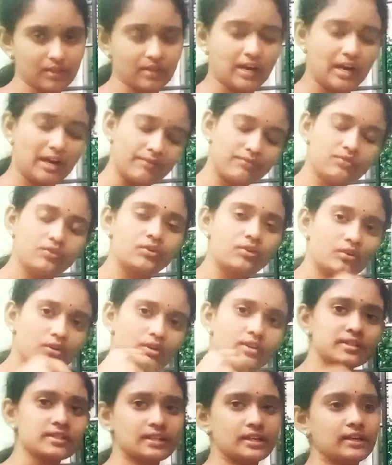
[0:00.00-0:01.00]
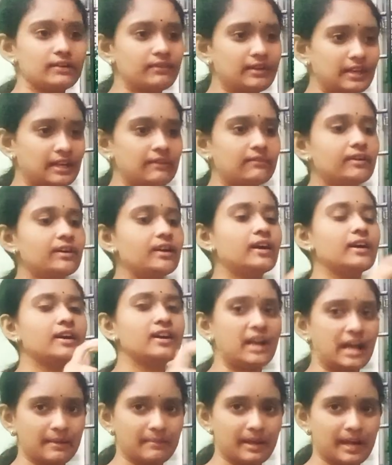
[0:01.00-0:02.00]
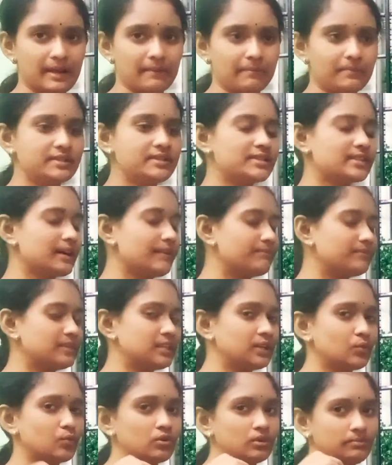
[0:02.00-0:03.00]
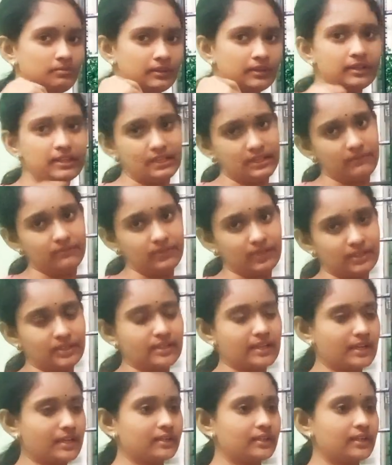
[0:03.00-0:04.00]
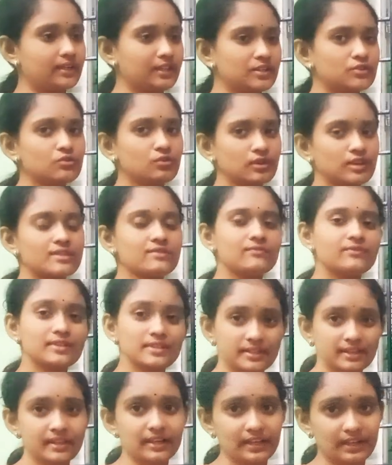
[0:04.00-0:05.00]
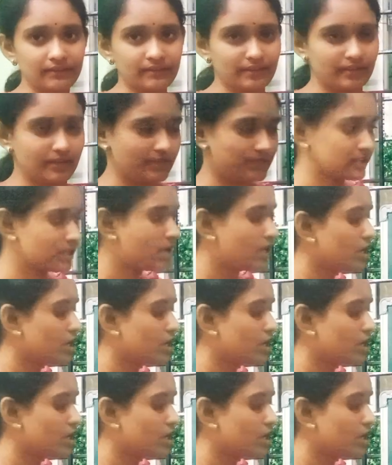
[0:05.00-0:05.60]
Of course, whenever a crime happens, something would be leave. That is known as physical evidence.